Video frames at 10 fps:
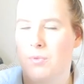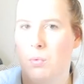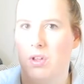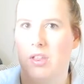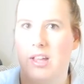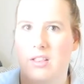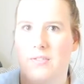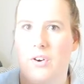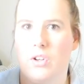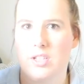with like the
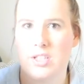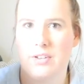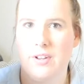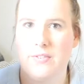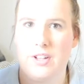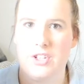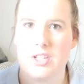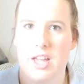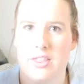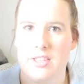fur and stuff if I
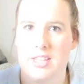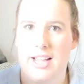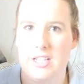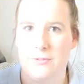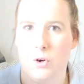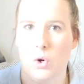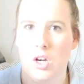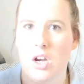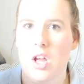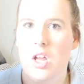just get the size
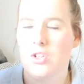4.